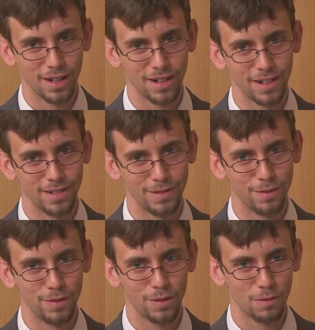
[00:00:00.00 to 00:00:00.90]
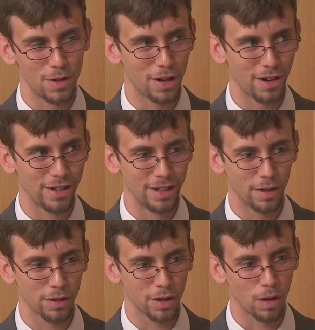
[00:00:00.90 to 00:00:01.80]
of retiree
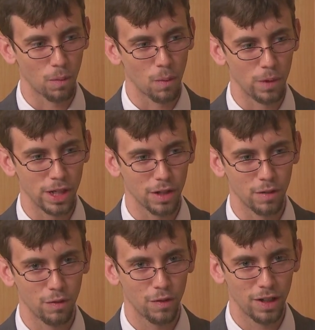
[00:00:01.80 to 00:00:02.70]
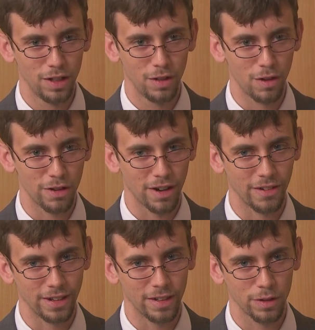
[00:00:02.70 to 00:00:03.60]
healthcare, where we can fund
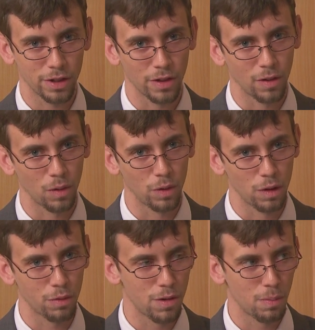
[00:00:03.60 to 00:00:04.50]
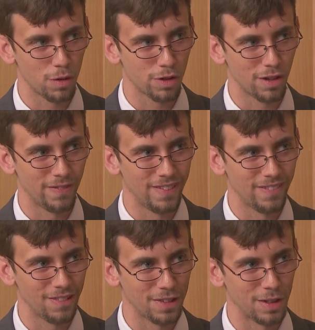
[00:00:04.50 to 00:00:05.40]
retiree healthcare on only 3% of
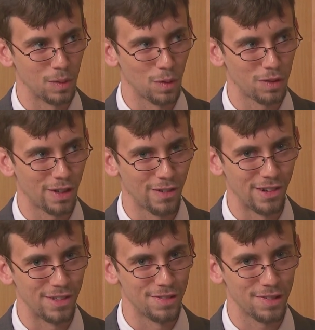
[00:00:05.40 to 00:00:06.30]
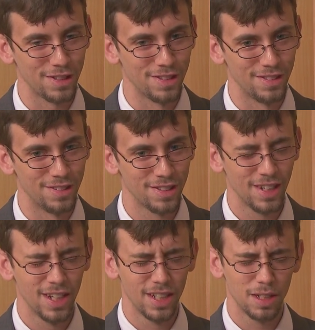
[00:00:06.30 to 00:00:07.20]
people's annual salaries, is,
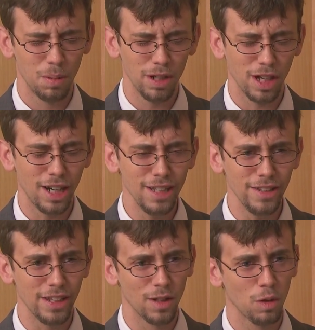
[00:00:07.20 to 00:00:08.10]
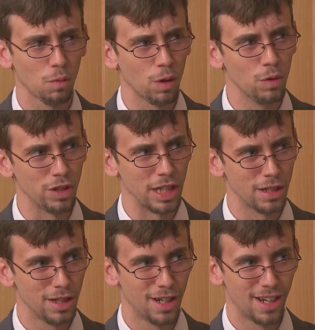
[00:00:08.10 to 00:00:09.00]
to put it kindly, a little rosy.
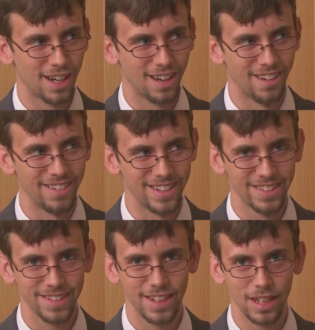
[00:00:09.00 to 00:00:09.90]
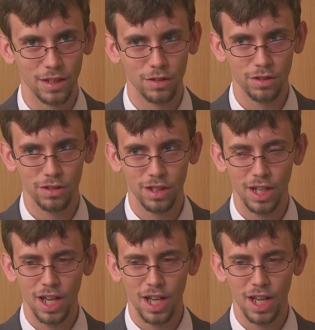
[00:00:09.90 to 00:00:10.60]
It's